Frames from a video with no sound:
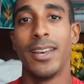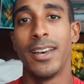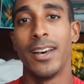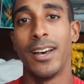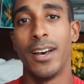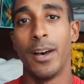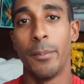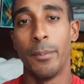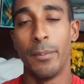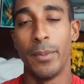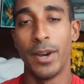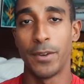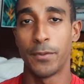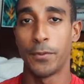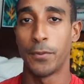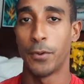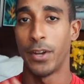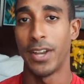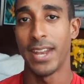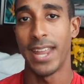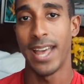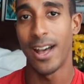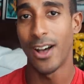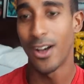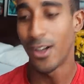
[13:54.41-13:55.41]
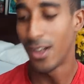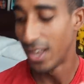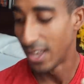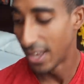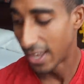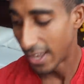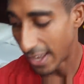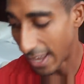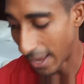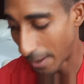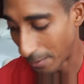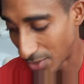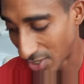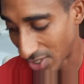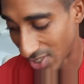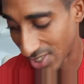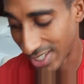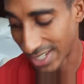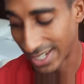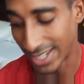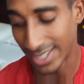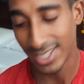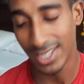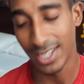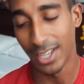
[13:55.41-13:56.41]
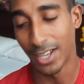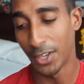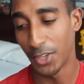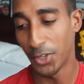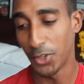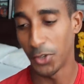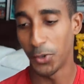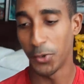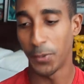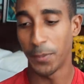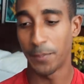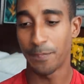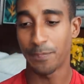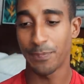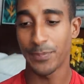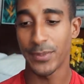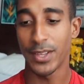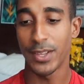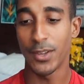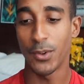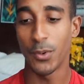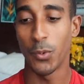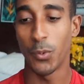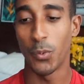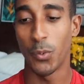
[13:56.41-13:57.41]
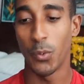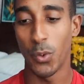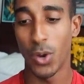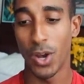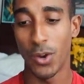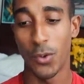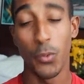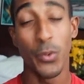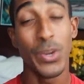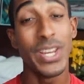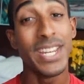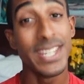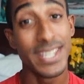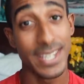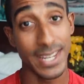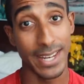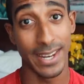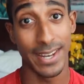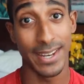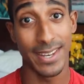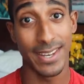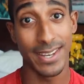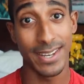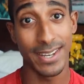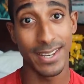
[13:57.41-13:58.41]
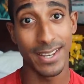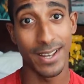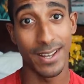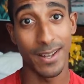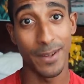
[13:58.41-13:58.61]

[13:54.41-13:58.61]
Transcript: But for now, I'm just gonna tell you what we did.